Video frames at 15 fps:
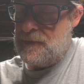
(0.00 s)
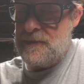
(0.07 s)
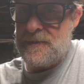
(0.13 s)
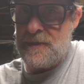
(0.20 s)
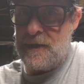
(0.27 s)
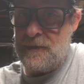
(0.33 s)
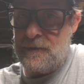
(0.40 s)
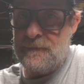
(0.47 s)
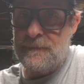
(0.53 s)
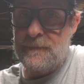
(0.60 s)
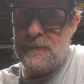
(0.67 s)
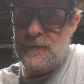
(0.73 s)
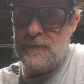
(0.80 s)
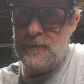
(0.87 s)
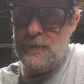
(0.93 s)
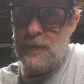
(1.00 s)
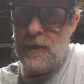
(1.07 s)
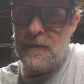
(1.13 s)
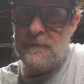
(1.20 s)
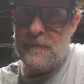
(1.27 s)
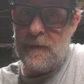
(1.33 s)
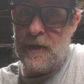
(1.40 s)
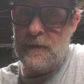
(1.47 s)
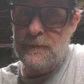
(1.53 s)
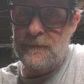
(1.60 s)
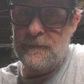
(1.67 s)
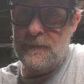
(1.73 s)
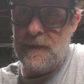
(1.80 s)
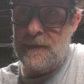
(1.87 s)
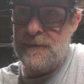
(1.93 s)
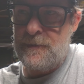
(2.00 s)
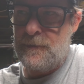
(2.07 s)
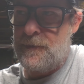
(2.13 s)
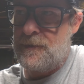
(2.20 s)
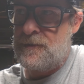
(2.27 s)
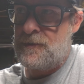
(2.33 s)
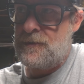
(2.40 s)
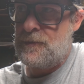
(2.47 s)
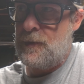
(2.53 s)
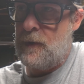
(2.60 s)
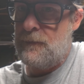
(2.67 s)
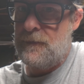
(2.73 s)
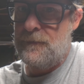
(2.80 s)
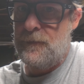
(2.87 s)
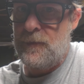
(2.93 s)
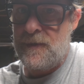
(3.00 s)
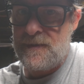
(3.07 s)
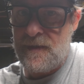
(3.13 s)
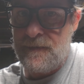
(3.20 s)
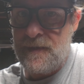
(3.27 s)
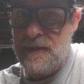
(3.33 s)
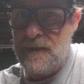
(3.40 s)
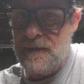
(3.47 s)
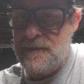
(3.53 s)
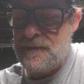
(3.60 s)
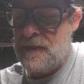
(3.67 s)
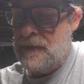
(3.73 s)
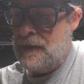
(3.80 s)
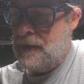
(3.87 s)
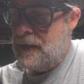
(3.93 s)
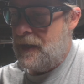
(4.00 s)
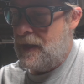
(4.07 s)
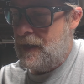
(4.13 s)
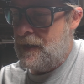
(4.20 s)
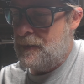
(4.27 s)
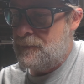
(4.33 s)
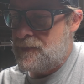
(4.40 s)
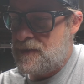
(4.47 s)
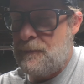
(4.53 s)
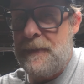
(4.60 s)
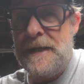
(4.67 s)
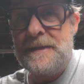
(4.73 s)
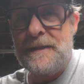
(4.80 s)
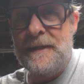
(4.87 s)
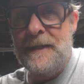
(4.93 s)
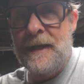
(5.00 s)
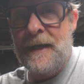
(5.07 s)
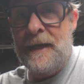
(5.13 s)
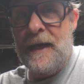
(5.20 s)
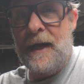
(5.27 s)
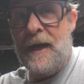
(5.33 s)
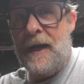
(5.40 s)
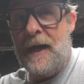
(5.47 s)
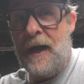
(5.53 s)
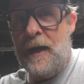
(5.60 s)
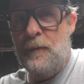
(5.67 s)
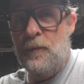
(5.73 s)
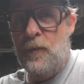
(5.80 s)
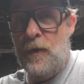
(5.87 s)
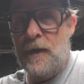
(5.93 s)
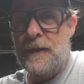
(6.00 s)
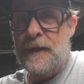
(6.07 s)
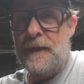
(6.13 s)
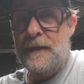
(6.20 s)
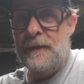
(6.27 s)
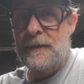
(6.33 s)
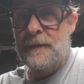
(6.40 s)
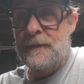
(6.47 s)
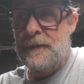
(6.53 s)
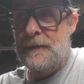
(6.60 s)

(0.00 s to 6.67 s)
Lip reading: been signed off to work from home until the 12th of August, I think it is. So basically, I'm working,